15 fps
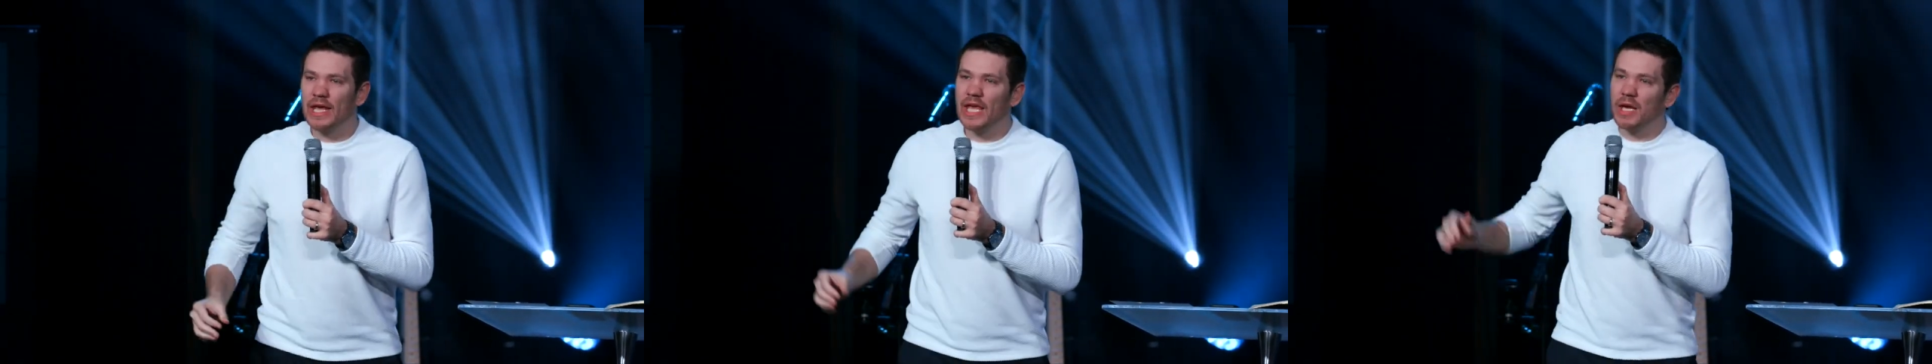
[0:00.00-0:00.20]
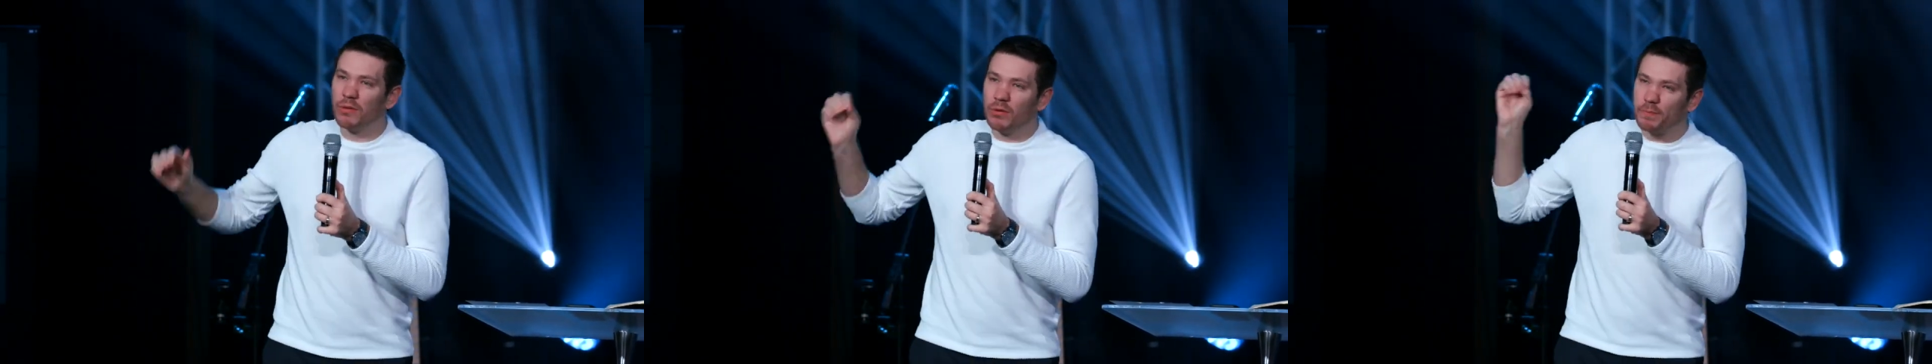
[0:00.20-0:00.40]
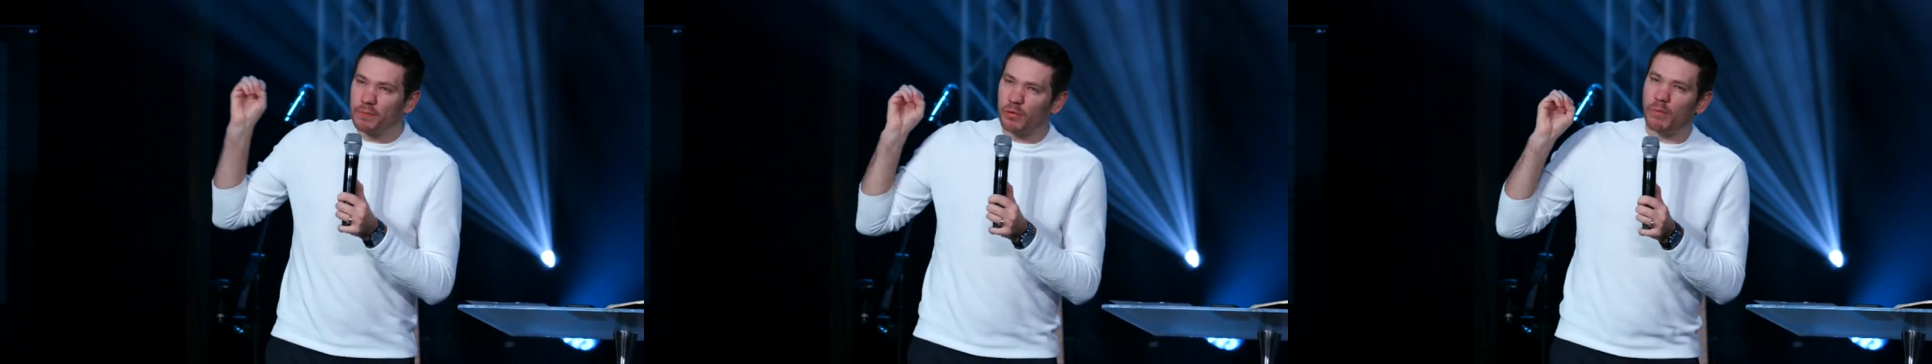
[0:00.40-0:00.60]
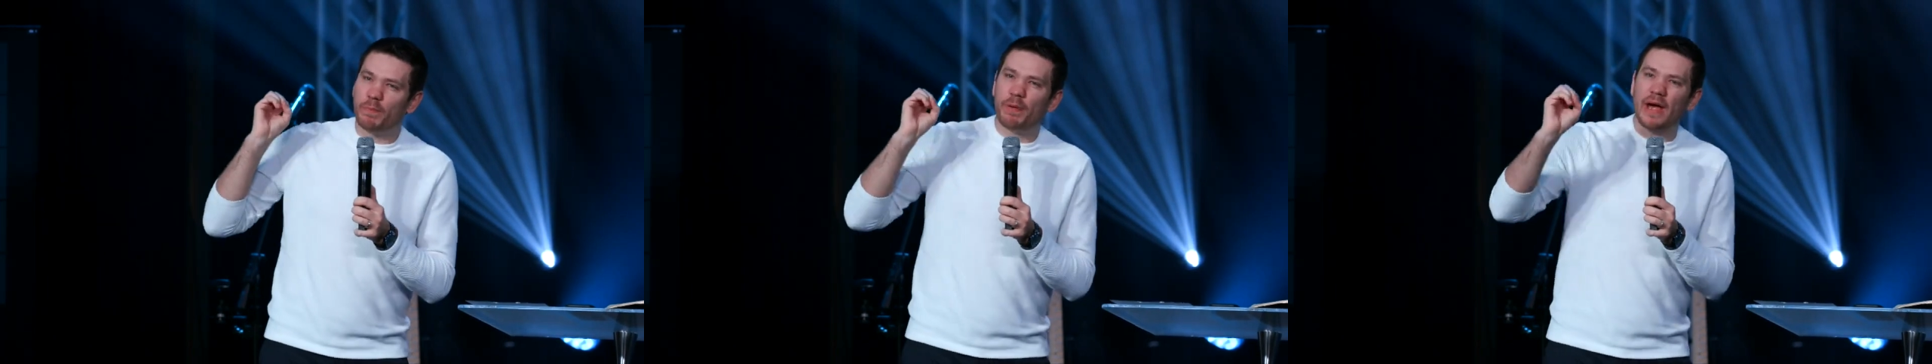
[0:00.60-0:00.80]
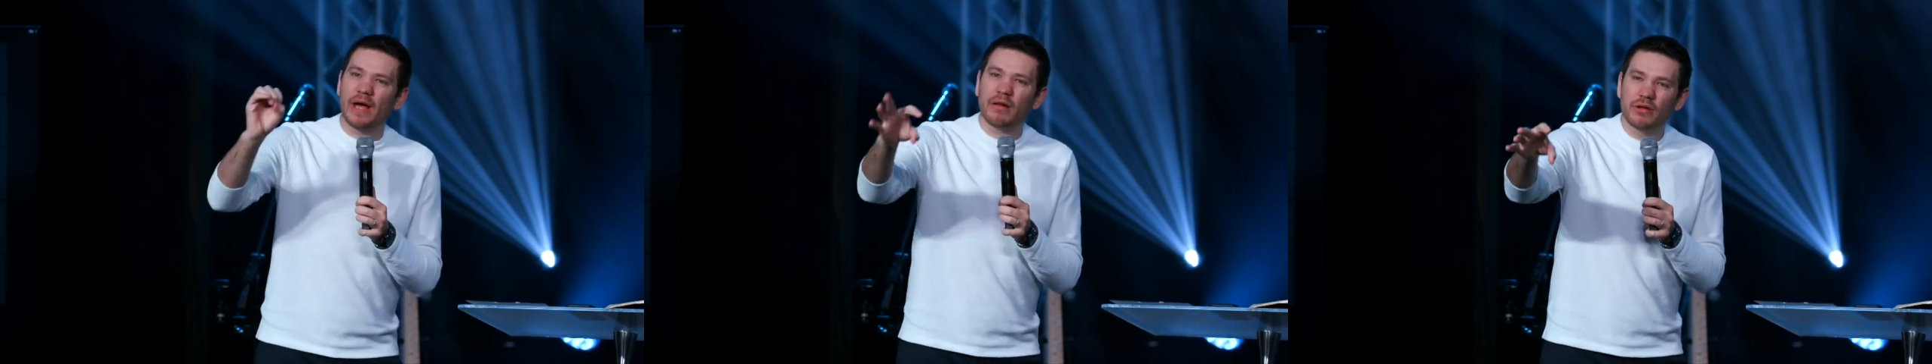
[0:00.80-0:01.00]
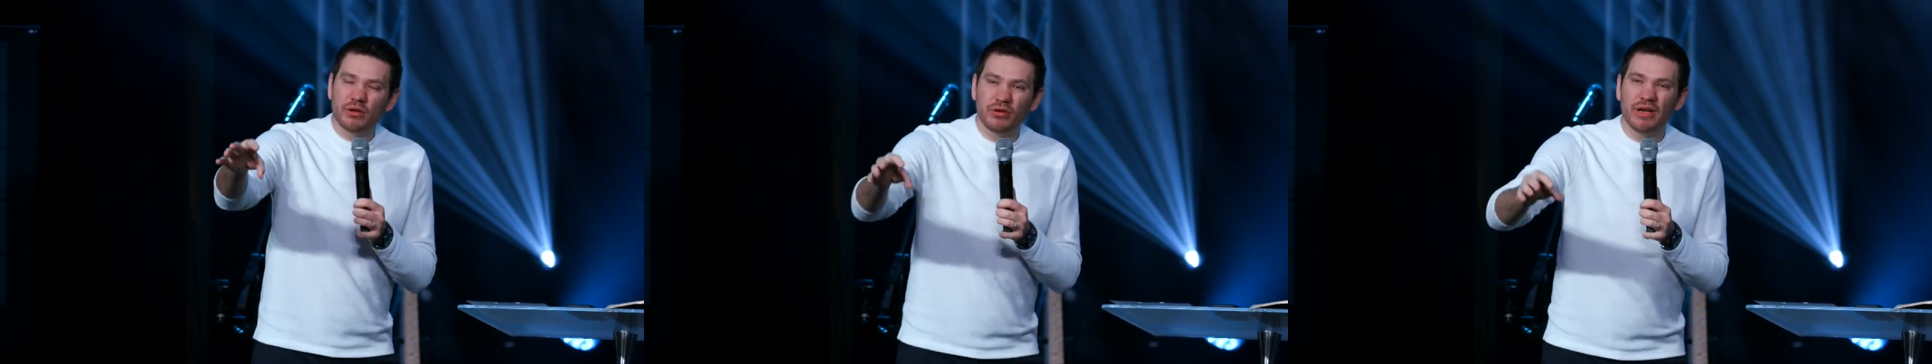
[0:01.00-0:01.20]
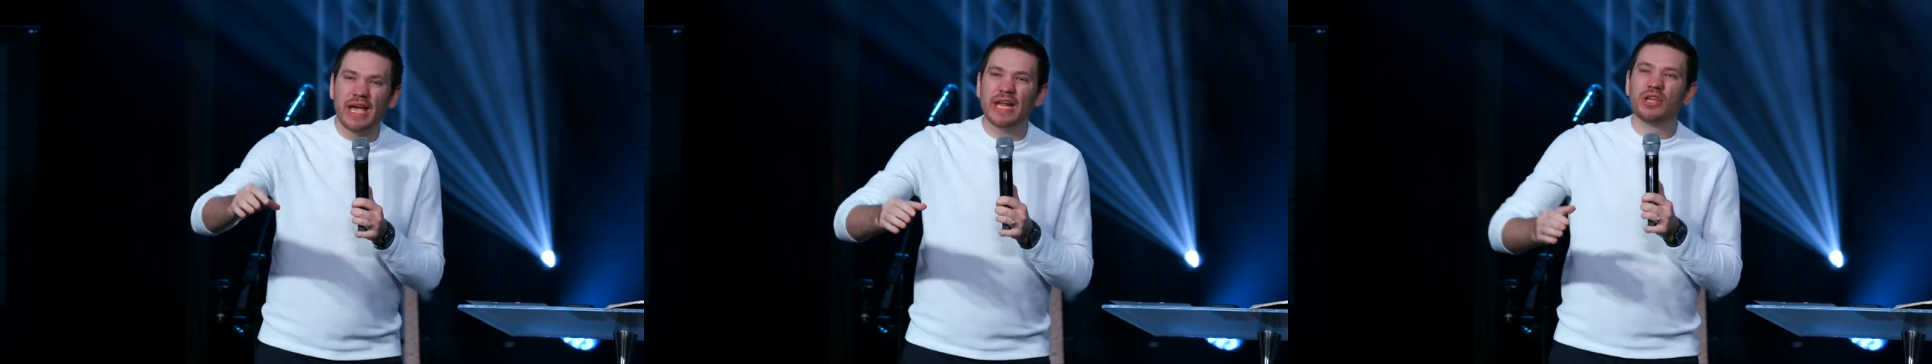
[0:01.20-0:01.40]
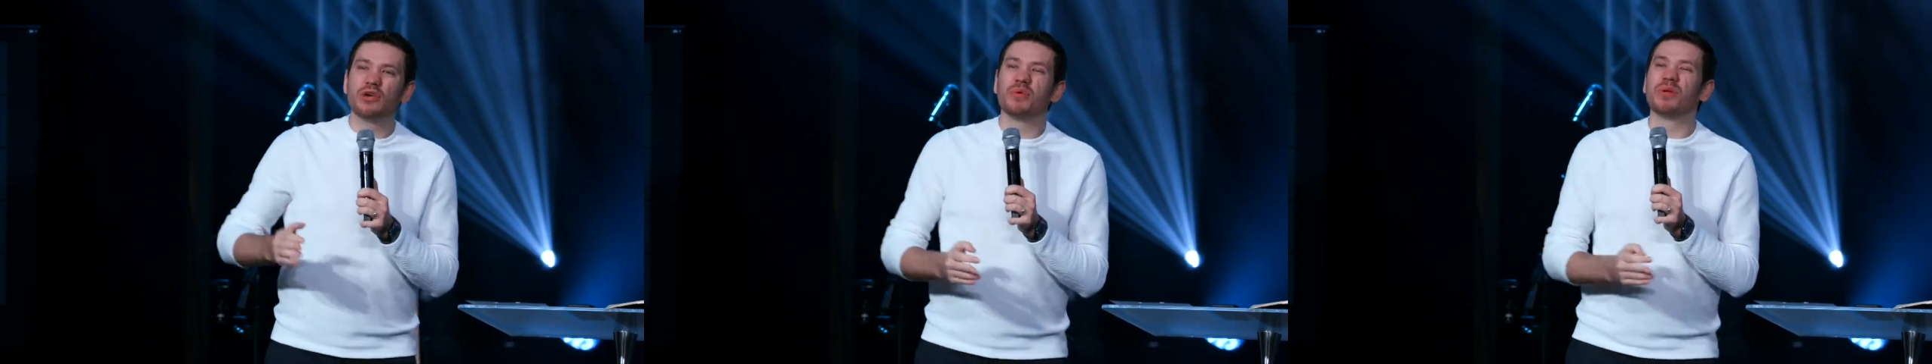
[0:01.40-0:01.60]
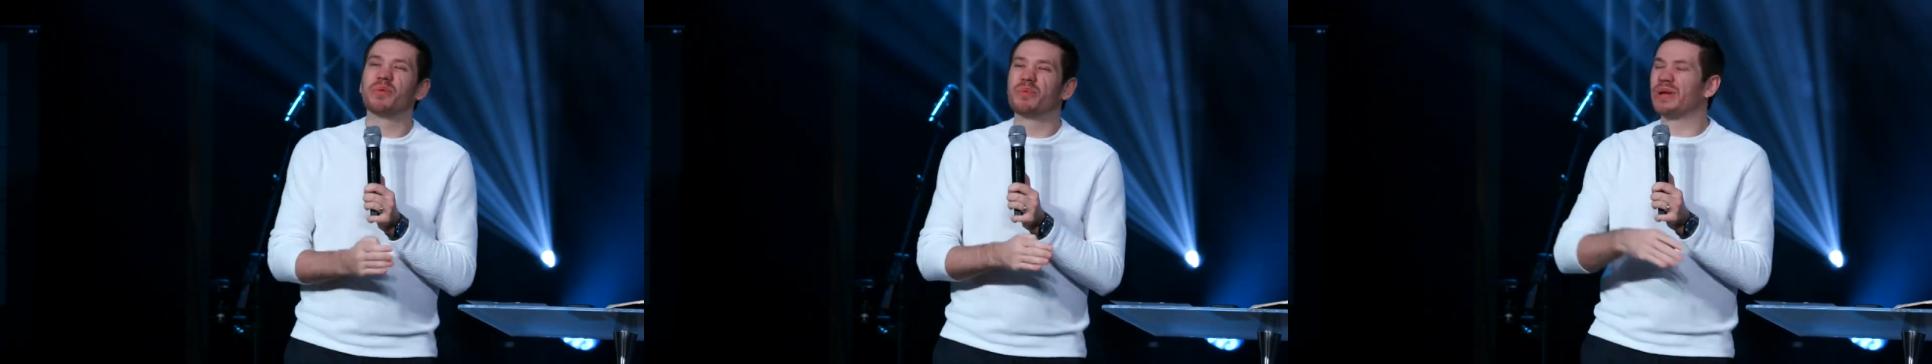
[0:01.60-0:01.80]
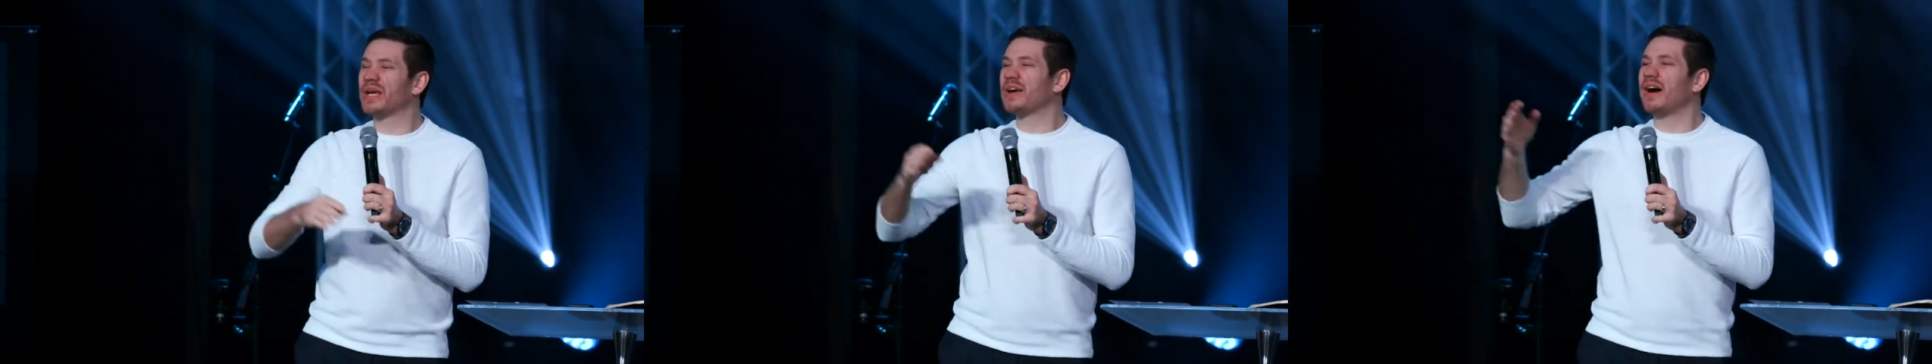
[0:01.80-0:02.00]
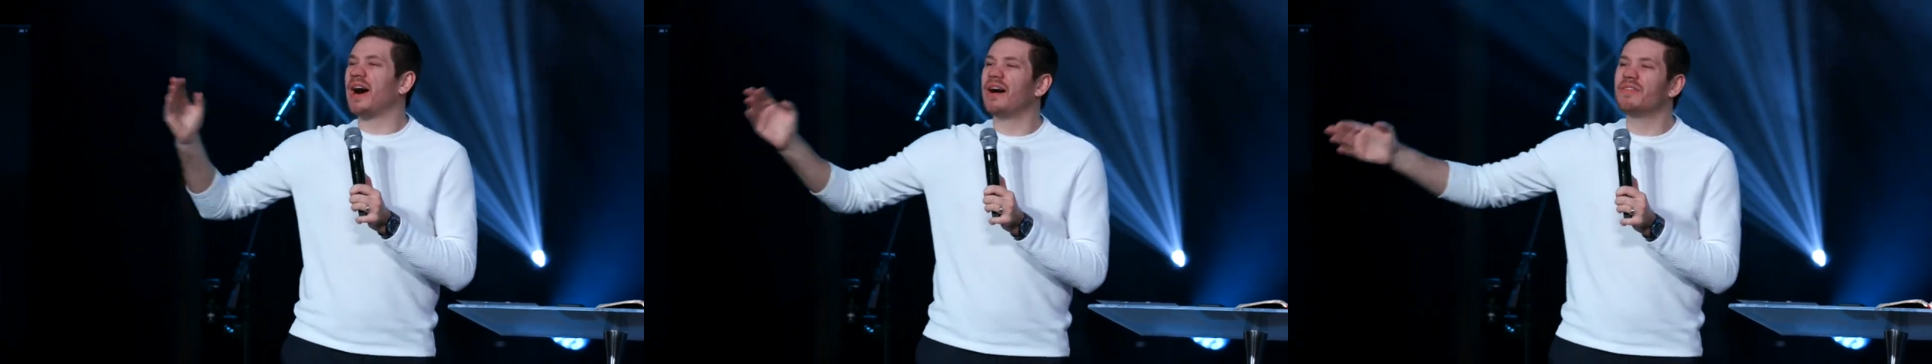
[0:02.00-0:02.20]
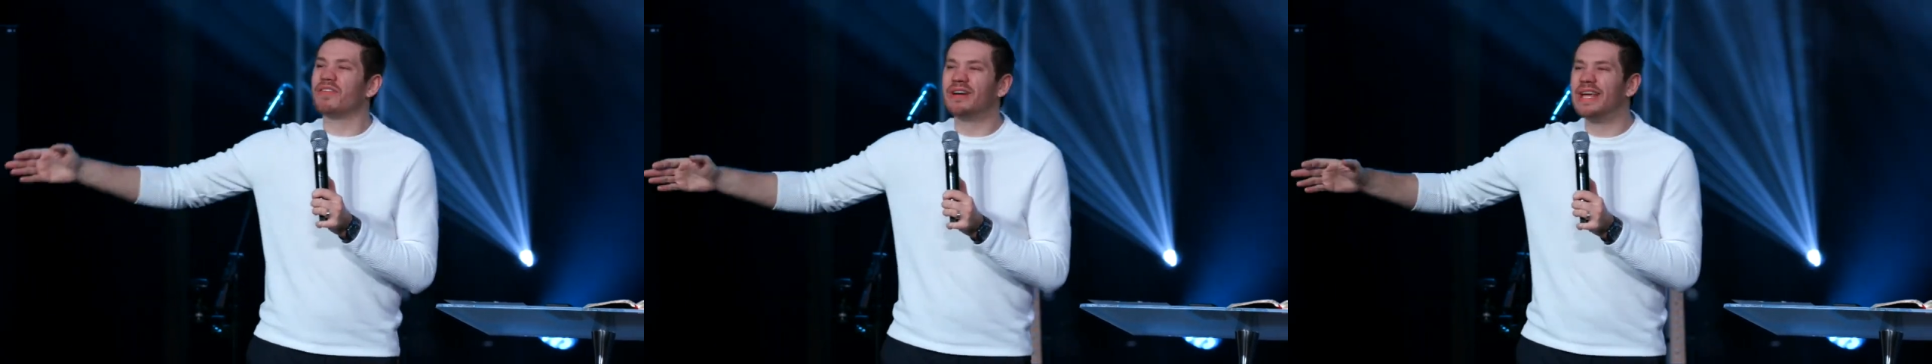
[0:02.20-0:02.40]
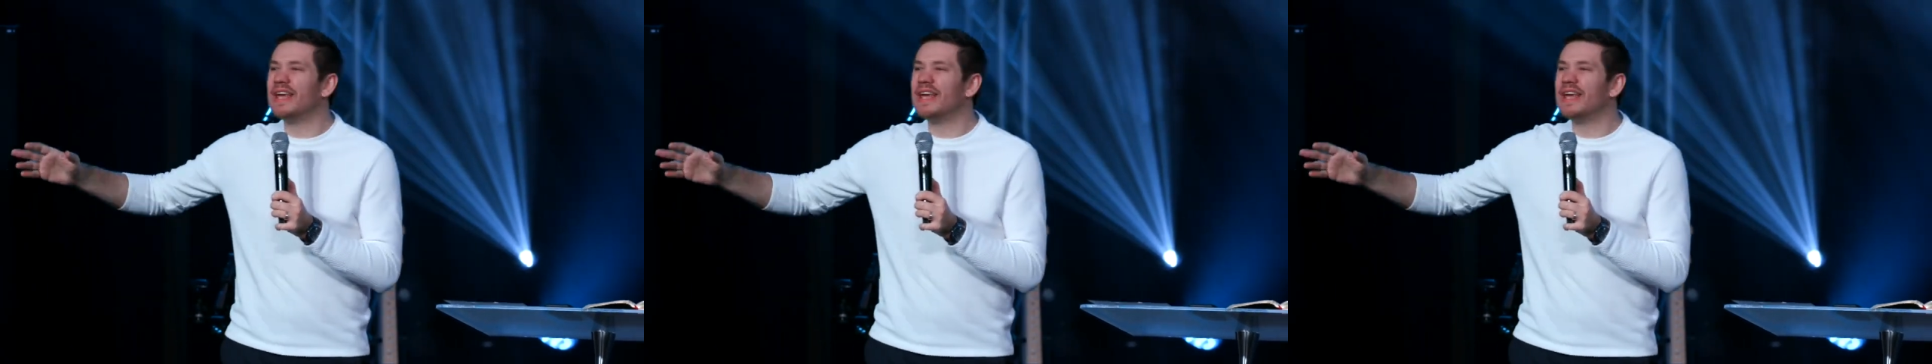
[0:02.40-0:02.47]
it will propel you and you will recover